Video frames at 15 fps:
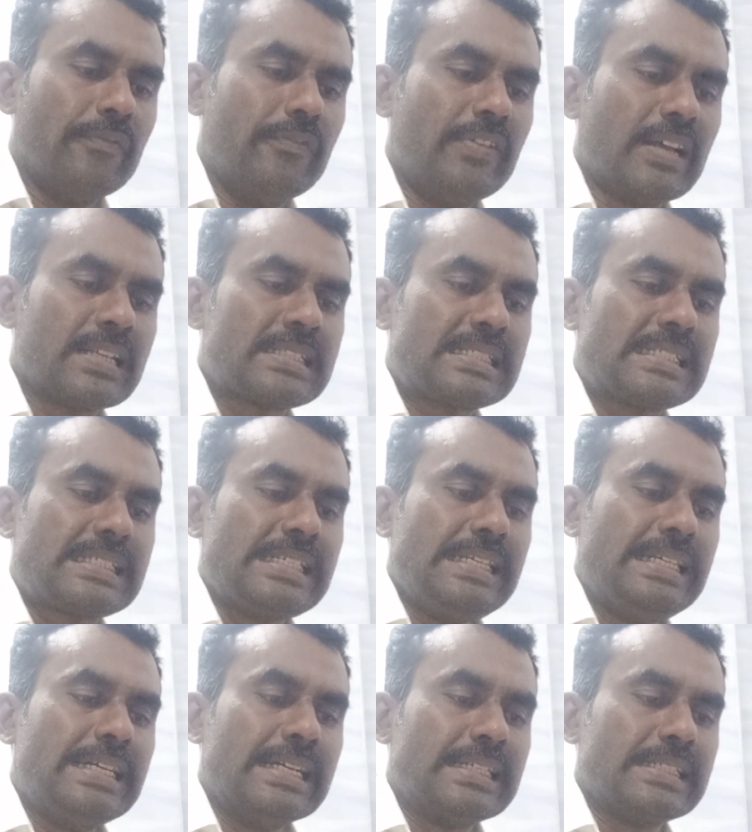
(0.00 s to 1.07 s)

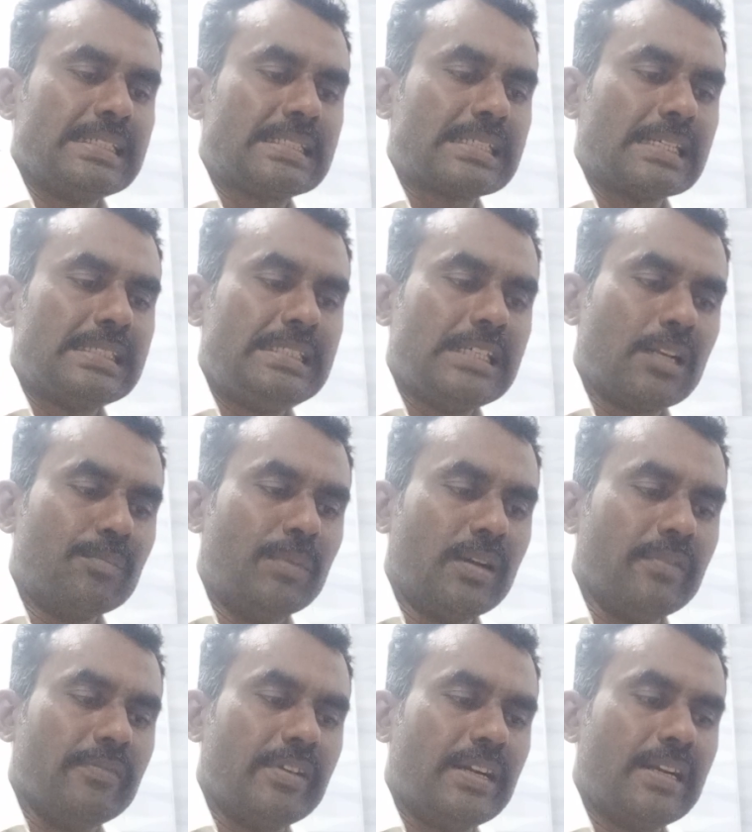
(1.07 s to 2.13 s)
Verstehen is a
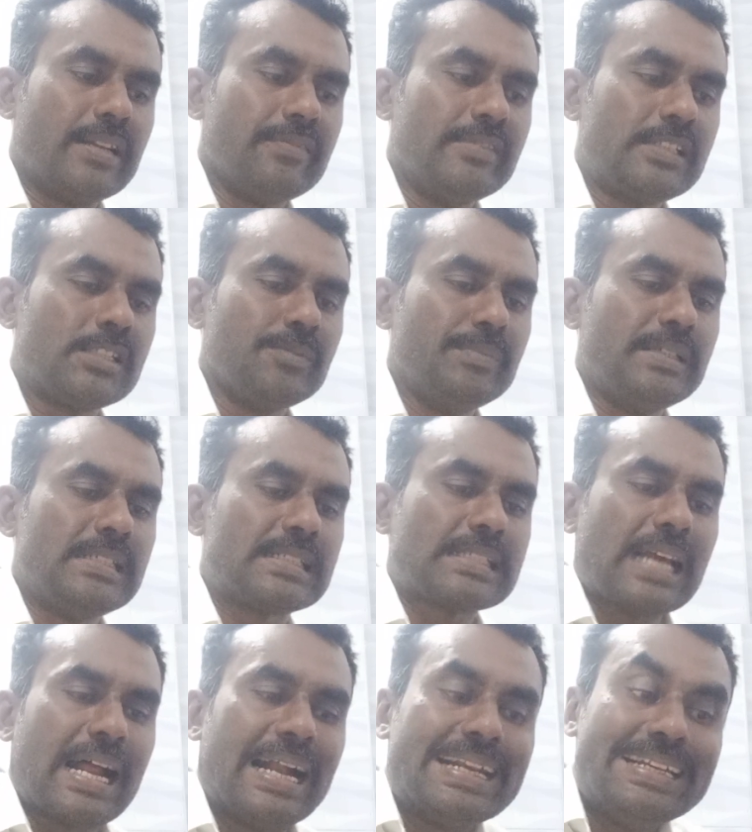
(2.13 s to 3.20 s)
German word which
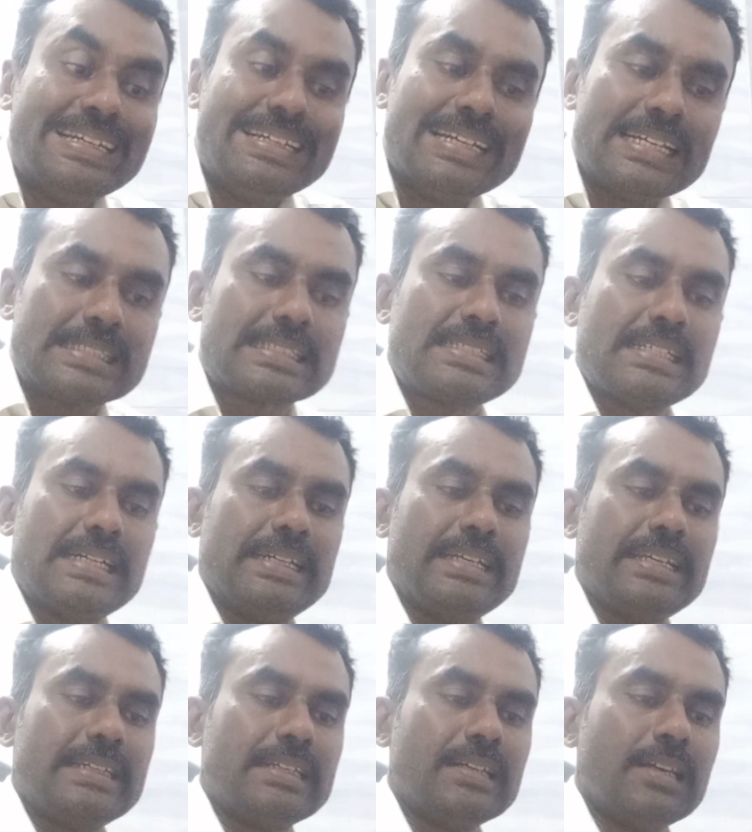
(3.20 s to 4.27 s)
means
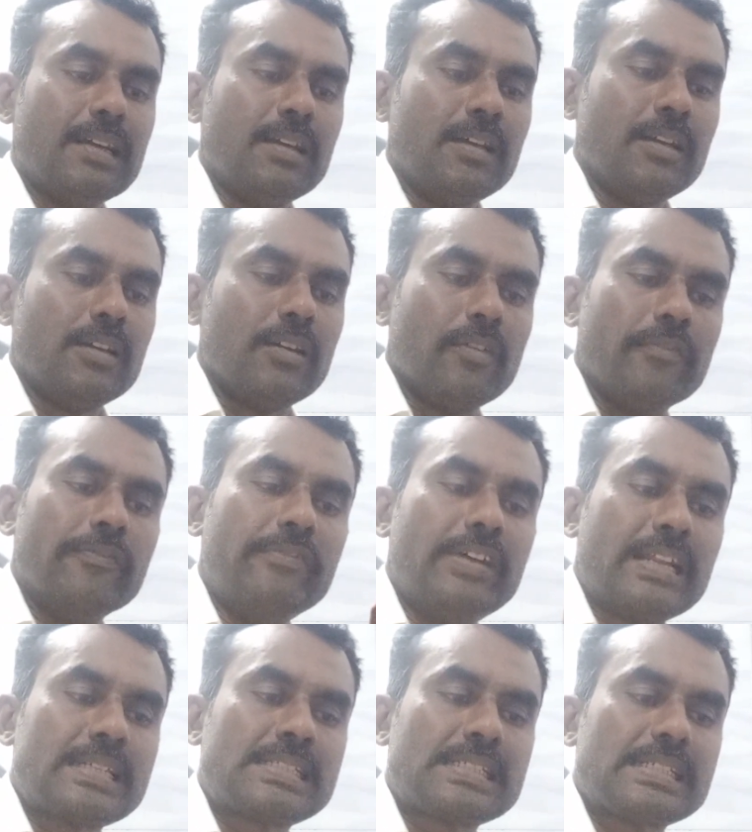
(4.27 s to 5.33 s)
understanding.
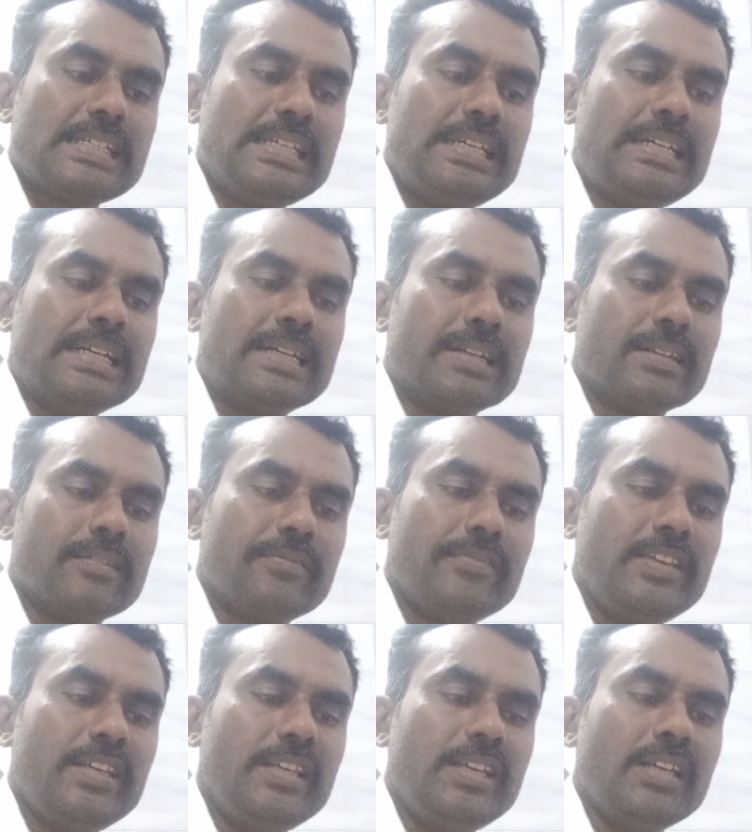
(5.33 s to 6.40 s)
Verstehen,
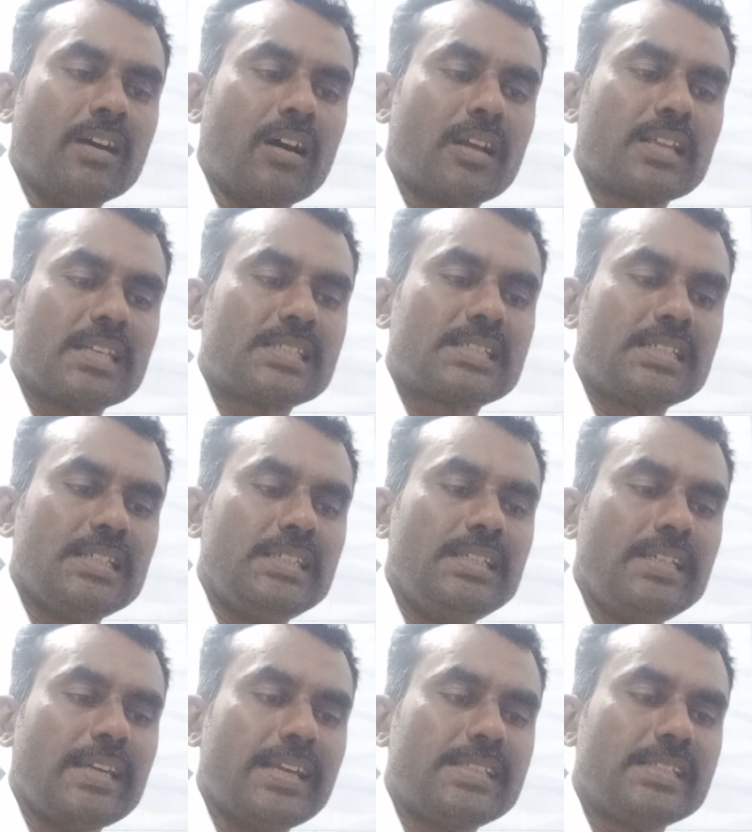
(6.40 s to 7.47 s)

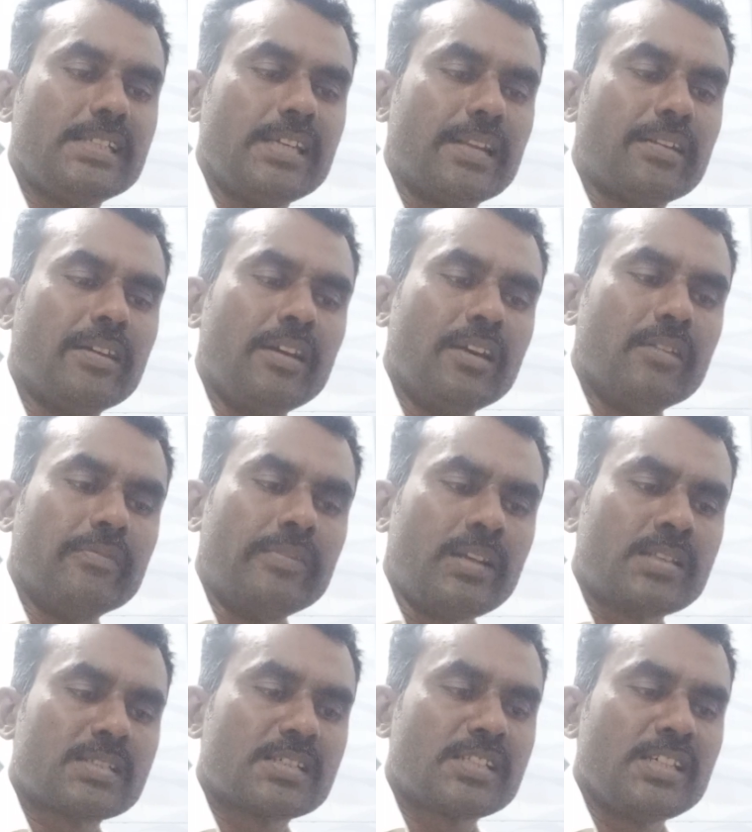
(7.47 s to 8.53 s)
Verstehen.
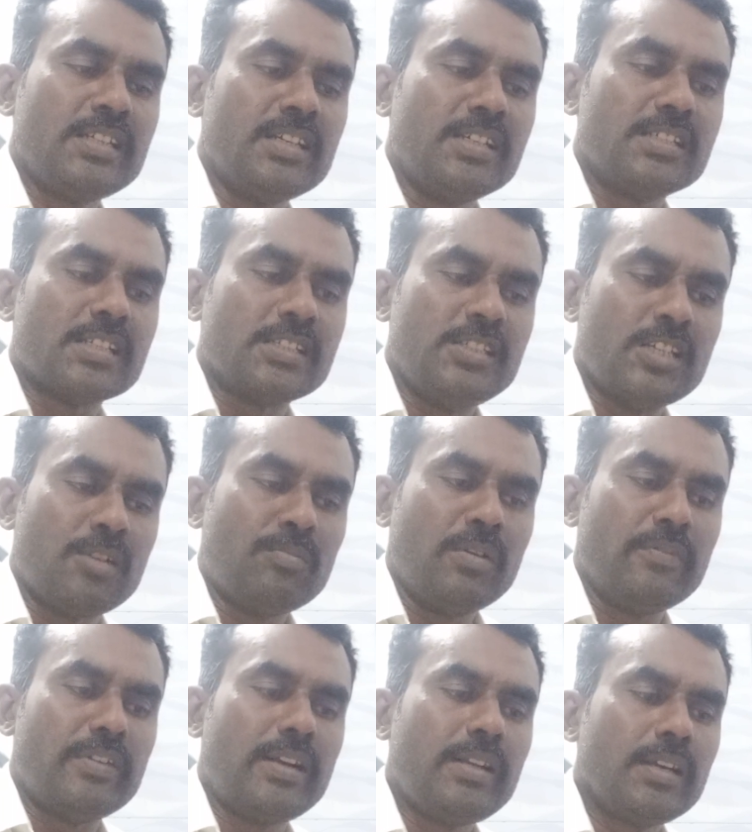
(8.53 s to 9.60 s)
Verstehen is a
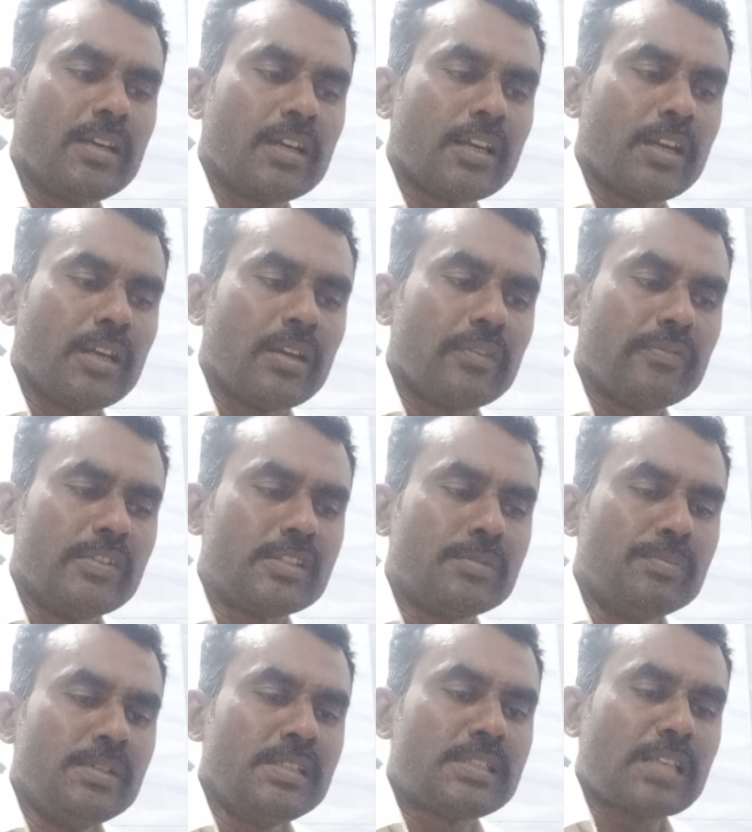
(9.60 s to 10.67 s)
German word
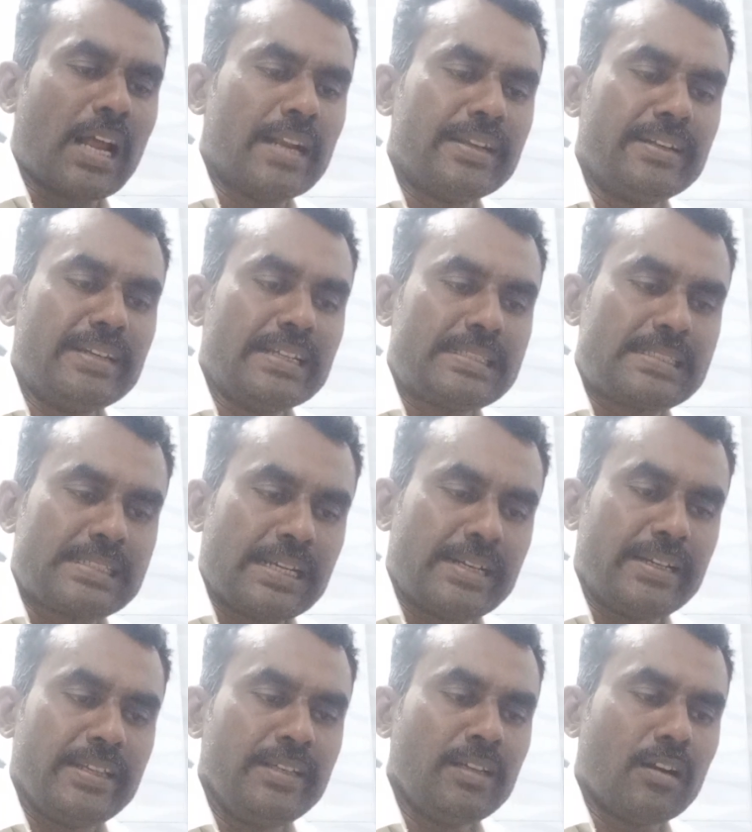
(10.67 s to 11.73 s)
which means
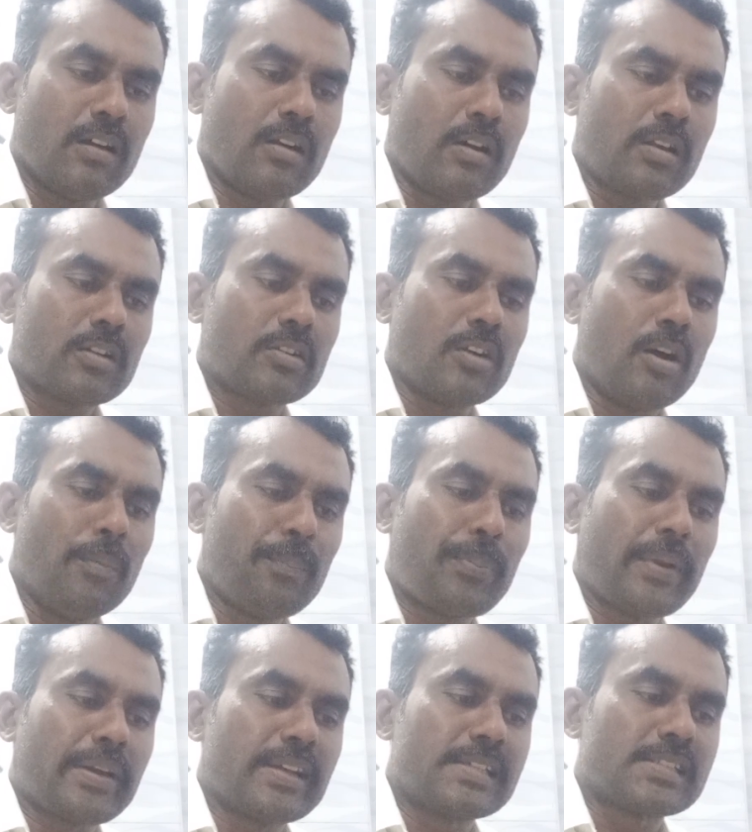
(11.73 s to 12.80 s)
understanding or
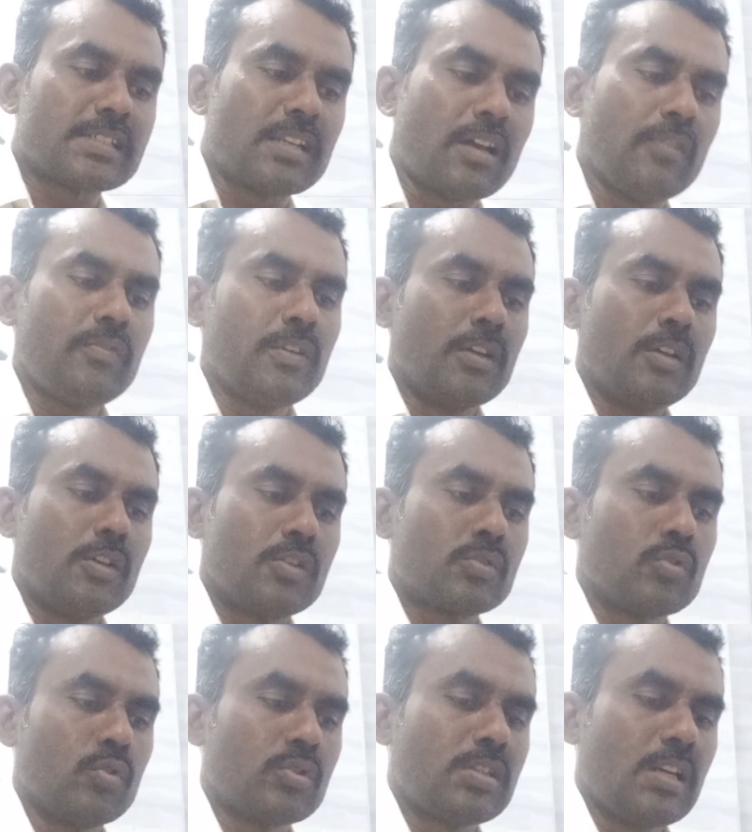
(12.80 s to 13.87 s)
comprehension of
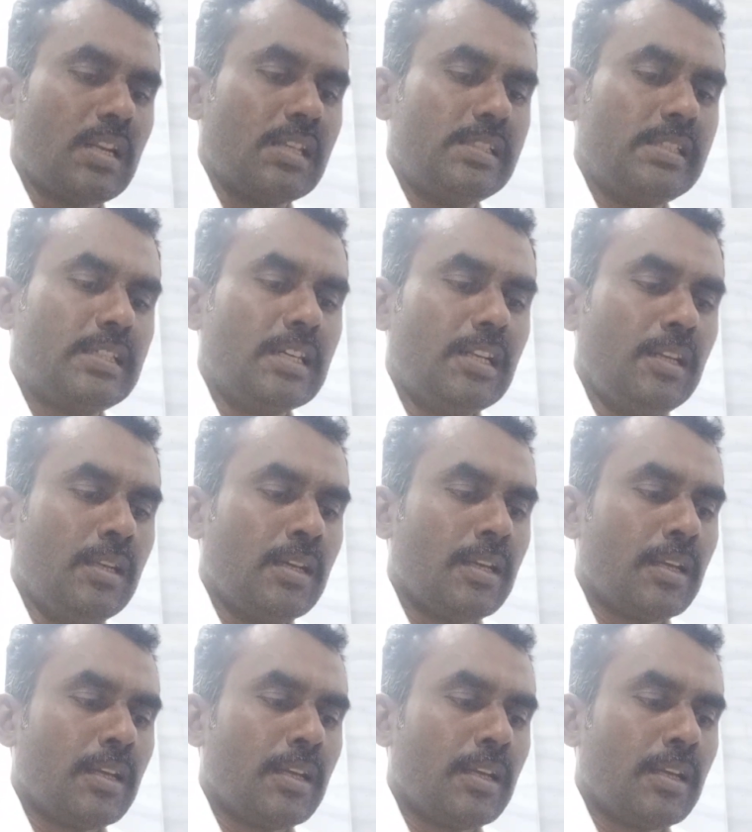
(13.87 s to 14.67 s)
sociological